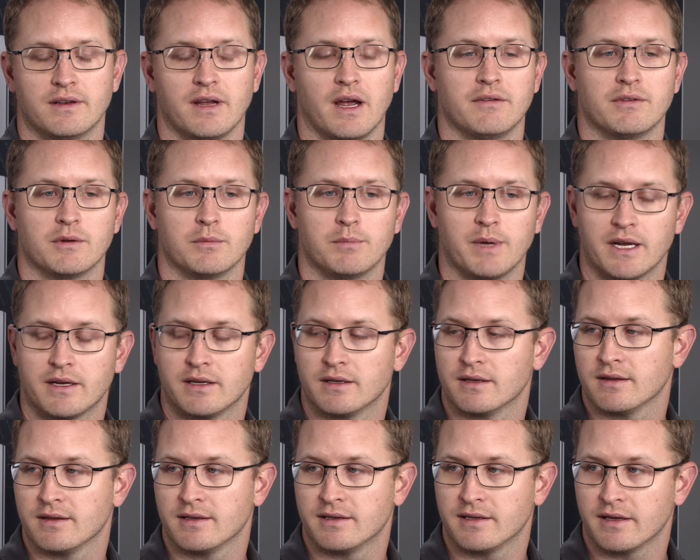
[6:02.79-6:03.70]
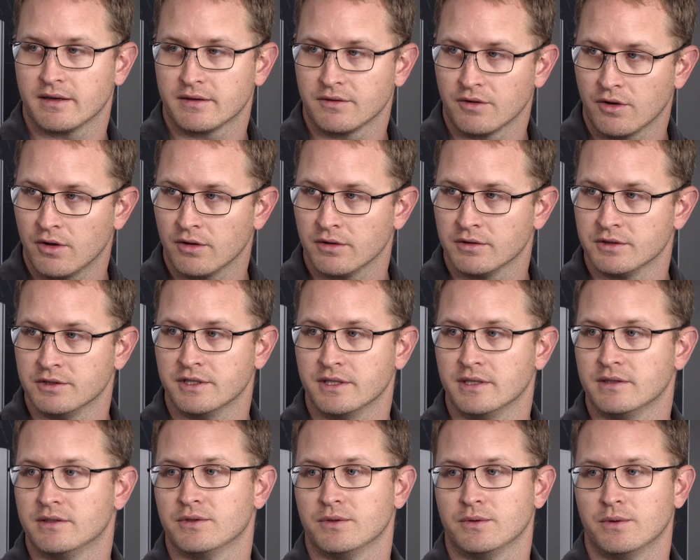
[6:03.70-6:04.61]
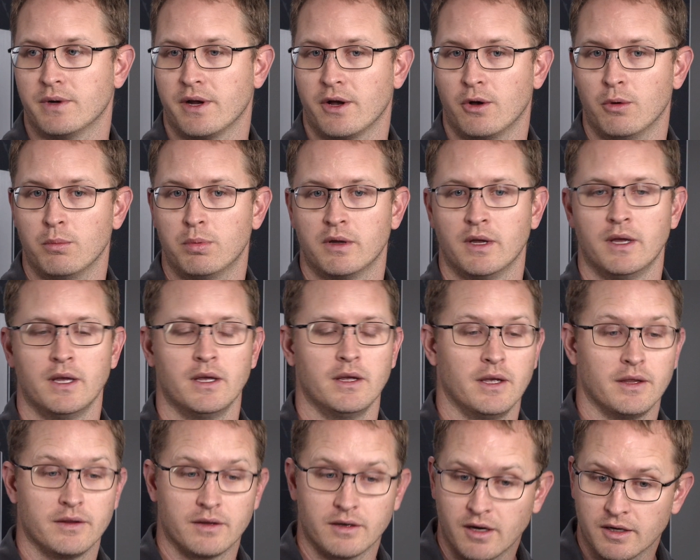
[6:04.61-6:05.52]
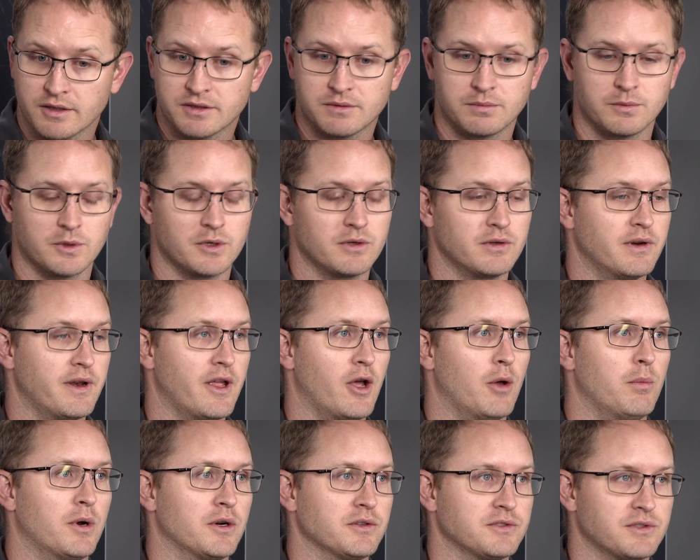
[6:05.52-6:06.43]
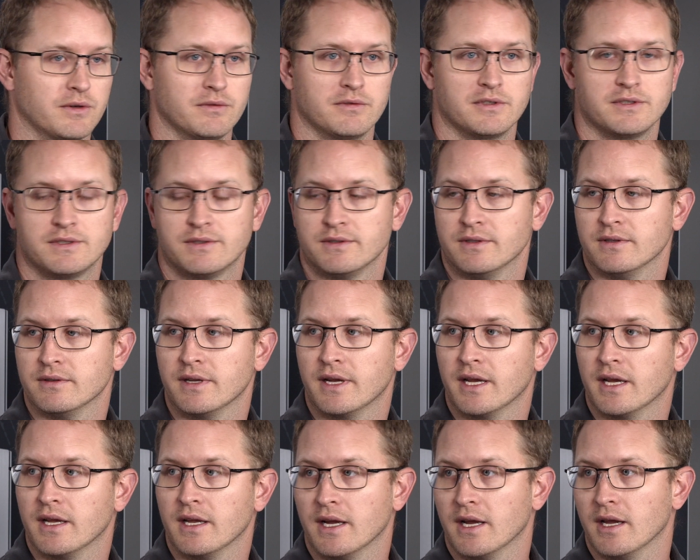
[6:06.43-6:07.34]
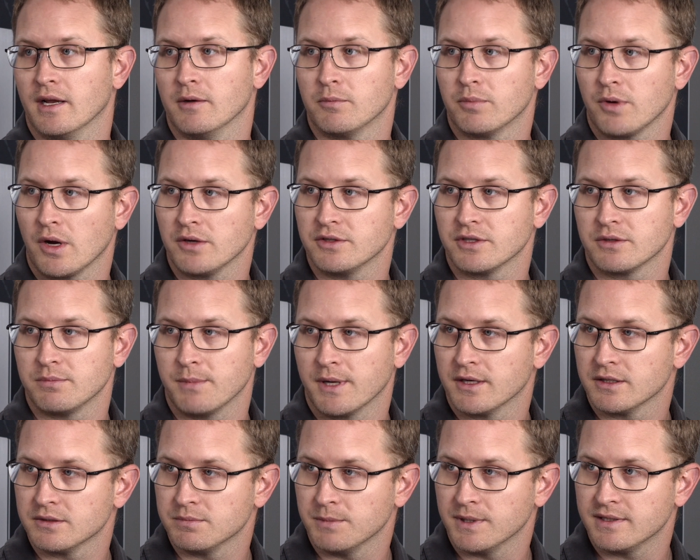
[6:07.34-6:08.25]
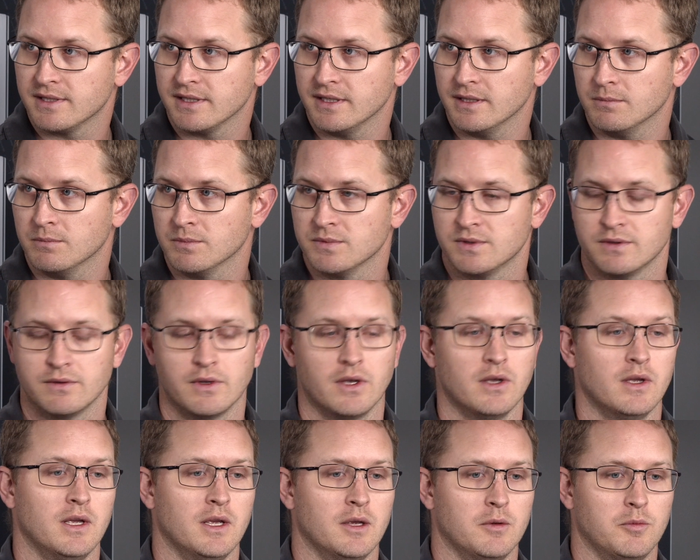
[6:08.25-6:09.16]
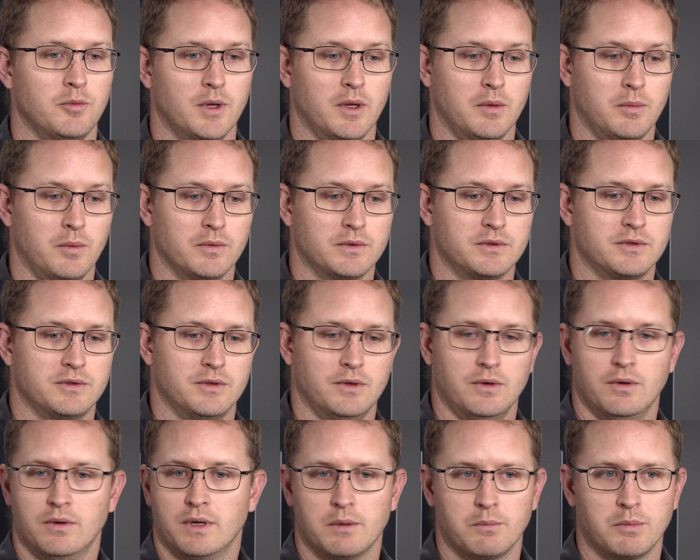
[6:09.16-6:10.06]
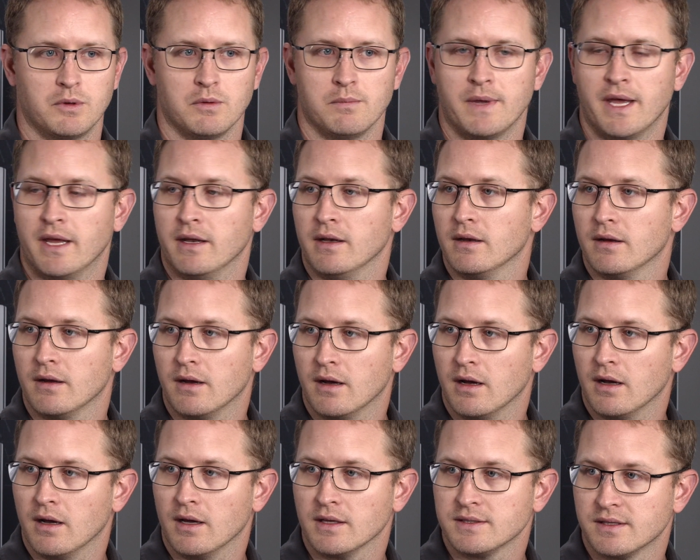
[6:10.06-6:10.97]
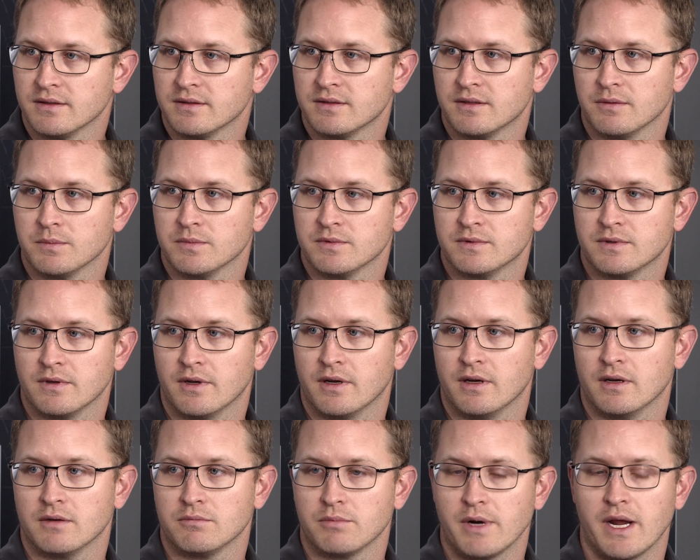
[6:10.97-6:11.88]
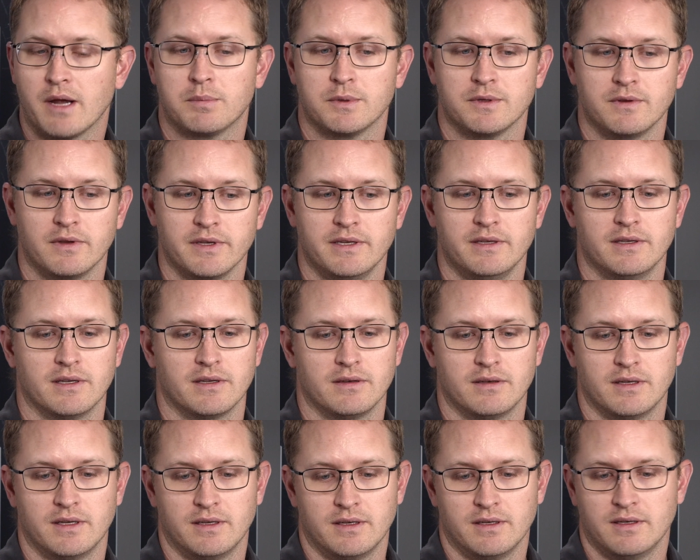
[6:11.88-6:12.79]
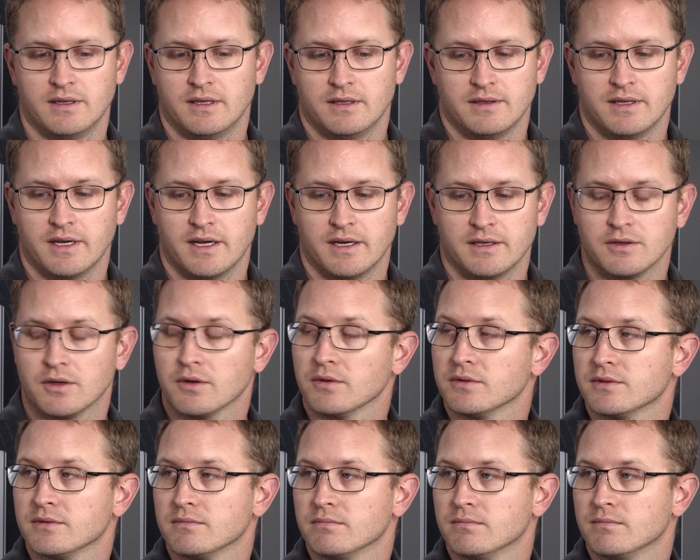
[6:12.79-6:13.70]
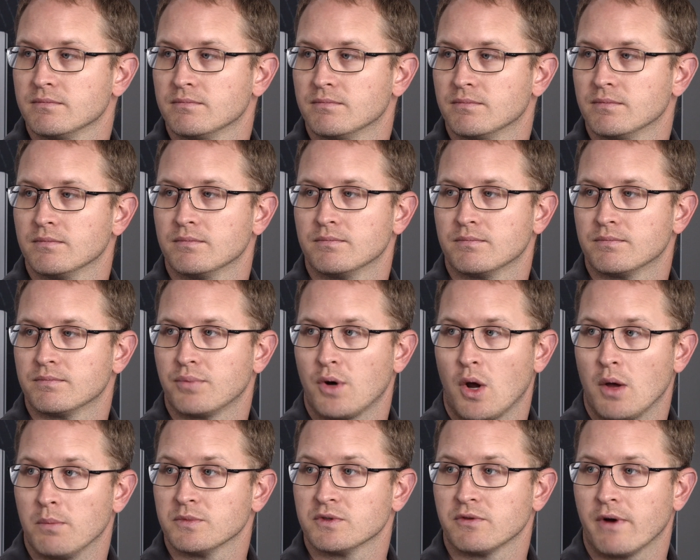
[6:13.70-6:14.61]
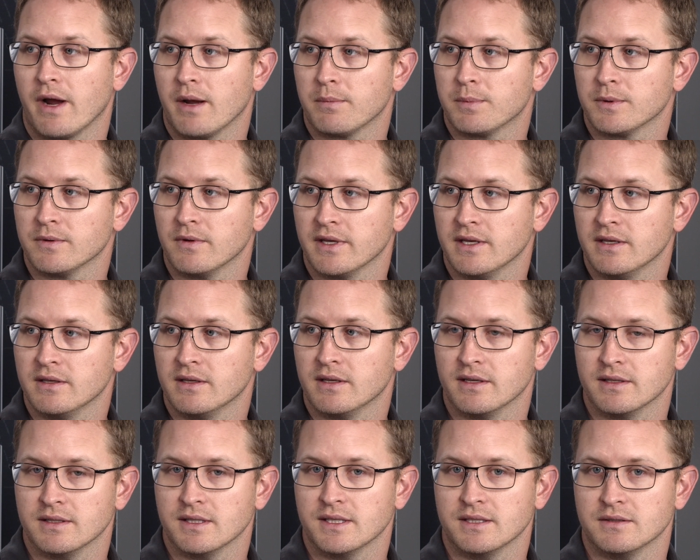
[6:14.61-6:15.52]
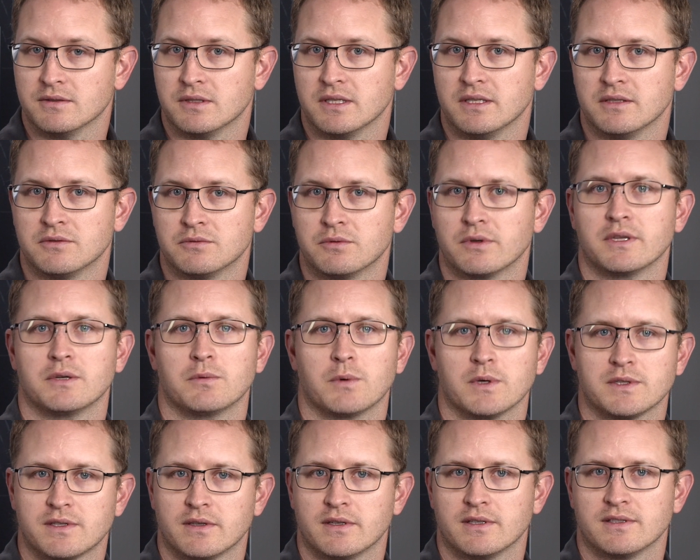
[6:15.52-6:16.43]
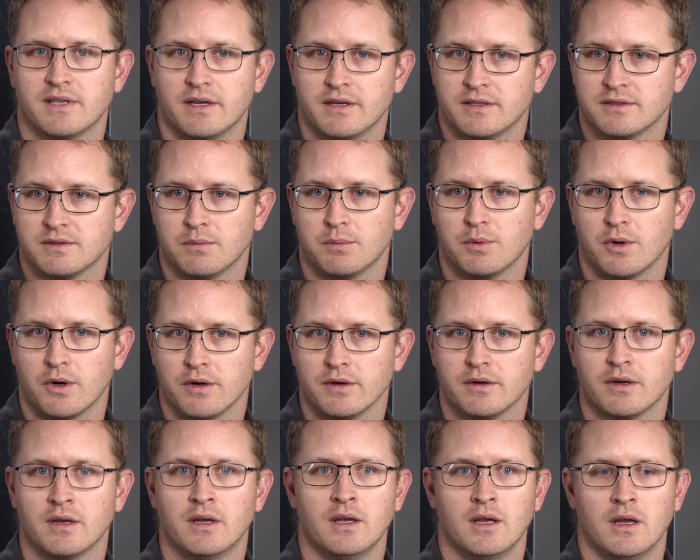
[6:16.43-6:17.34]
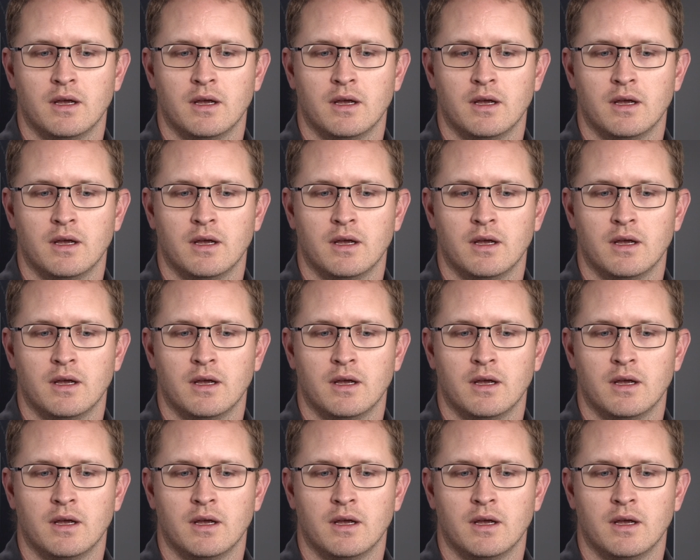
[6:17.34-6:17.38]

diving back into the technology to help the customer and help our service and project management teams be able to implement systems rapidly and diagnose problems rapidly is really what's going to set us apart.